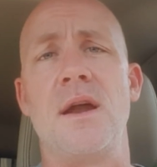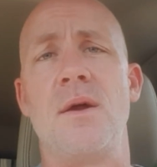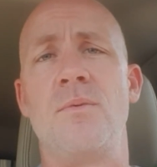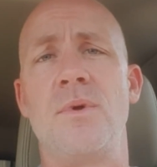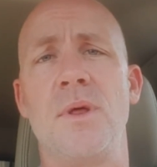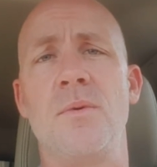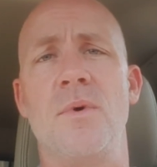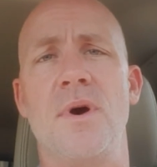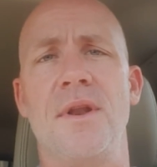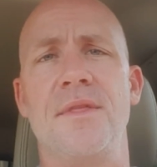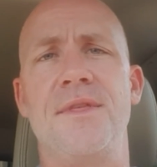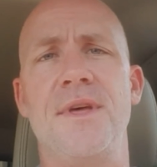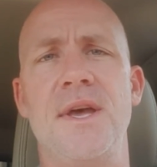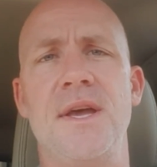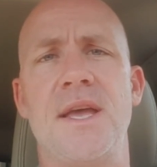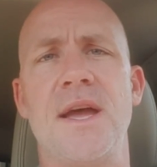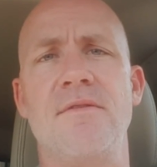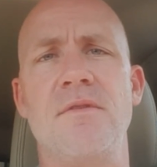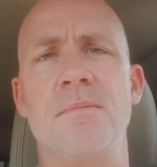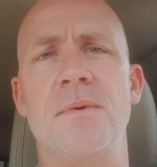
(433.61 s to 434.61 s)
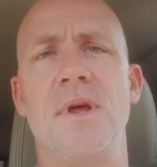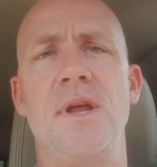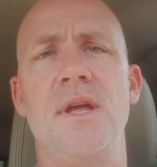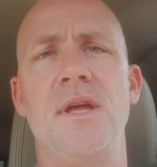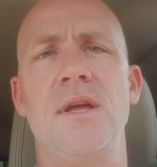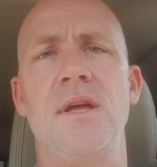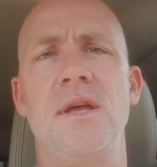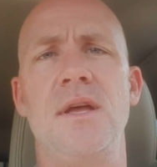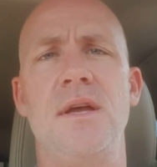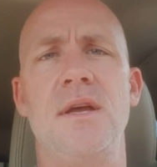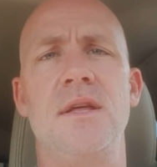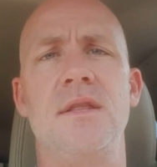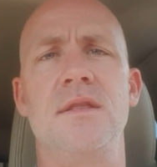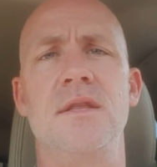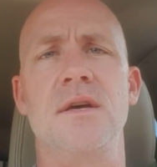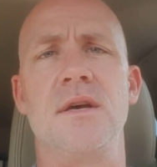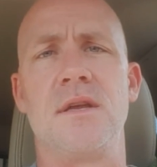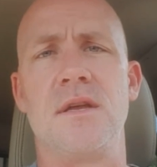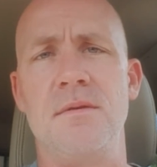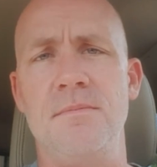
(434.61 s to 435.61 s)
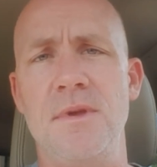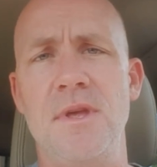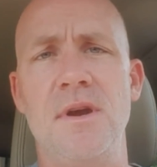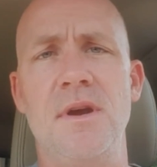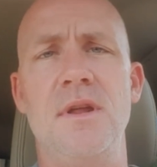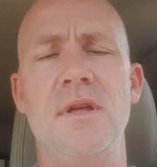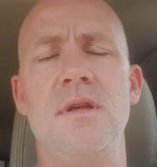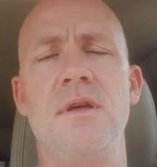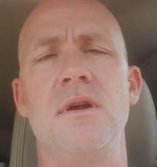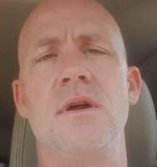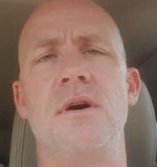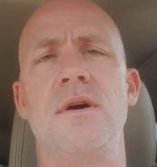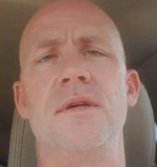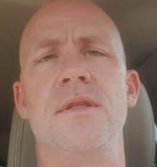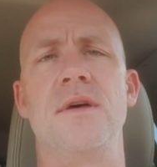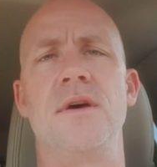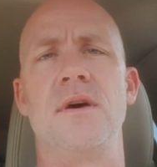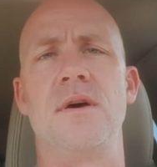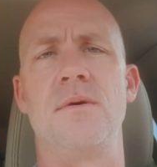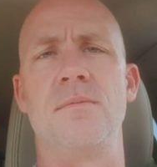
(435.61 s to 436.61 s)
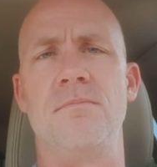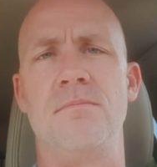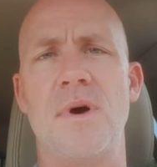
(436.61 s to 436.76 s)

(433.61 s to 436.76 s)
I really want to thank everybody in the community and all the